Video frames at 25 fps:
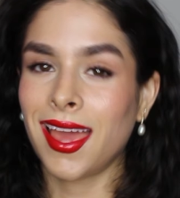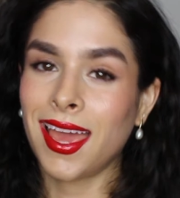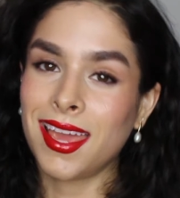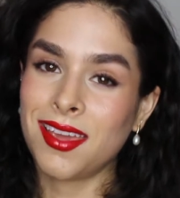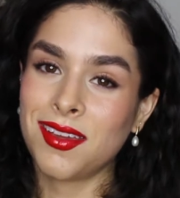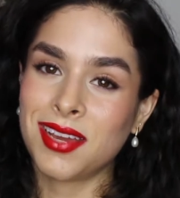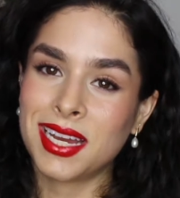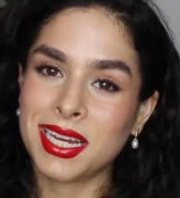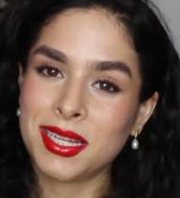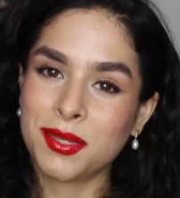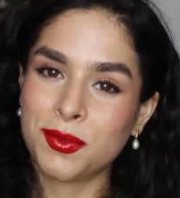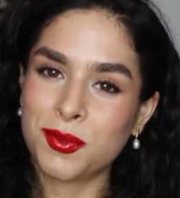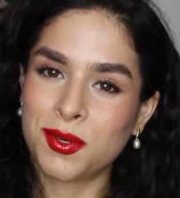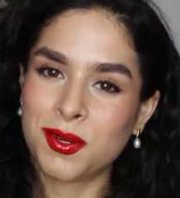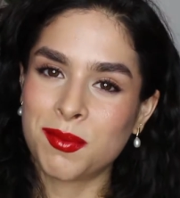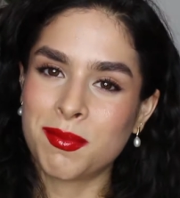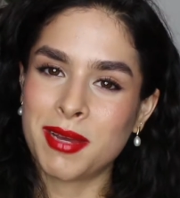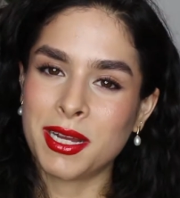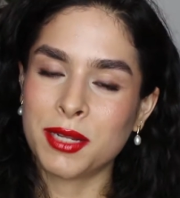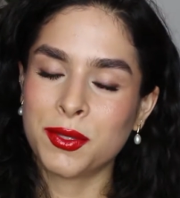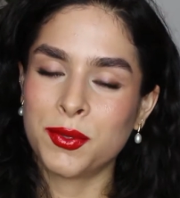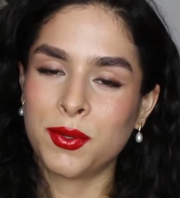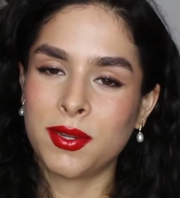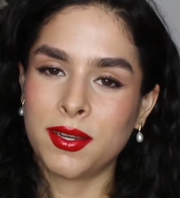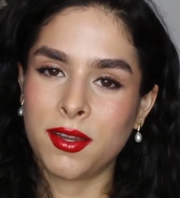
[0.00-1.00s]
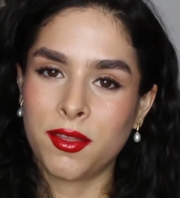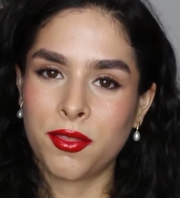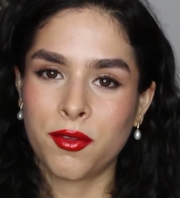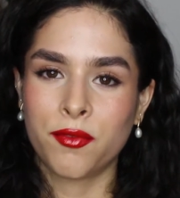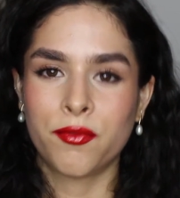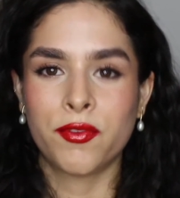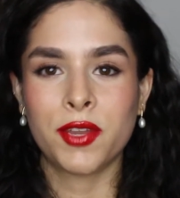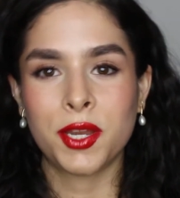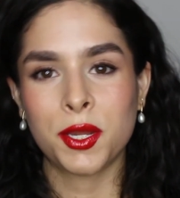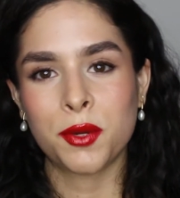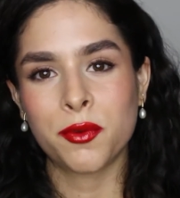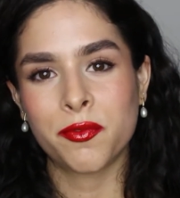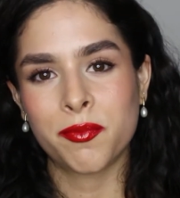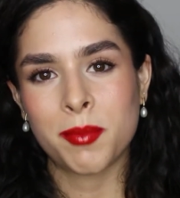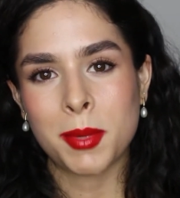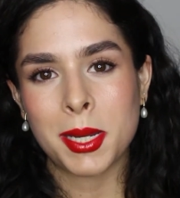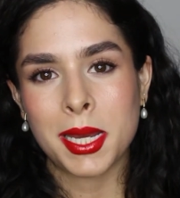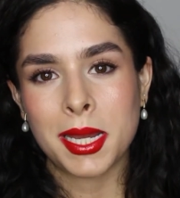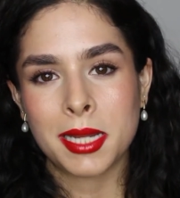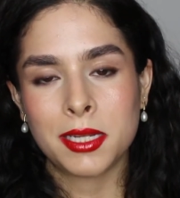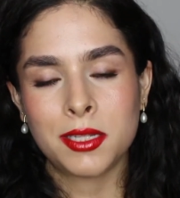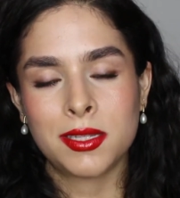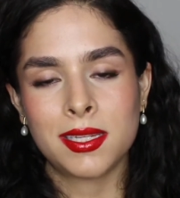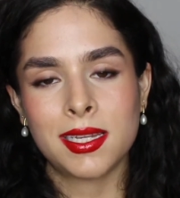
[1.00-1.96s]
Hey you guys, welcome back to another video of mine.